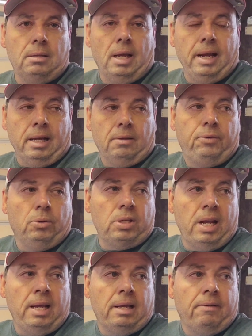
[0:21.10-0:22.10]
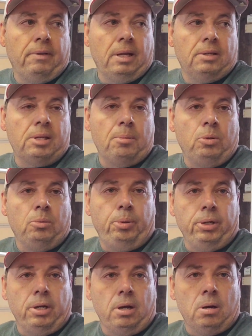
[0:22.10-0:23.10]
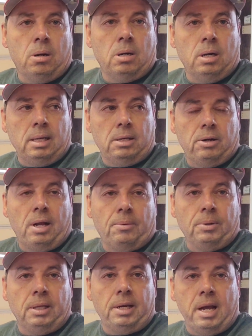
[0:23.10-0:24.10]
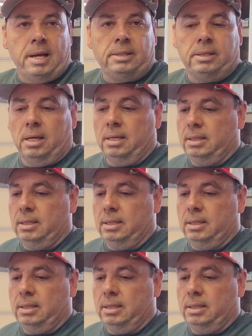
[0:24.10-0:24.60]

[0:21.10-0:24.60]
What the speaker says: I got the fuel tank and everything assembled, put in the car, and that turned out really nice.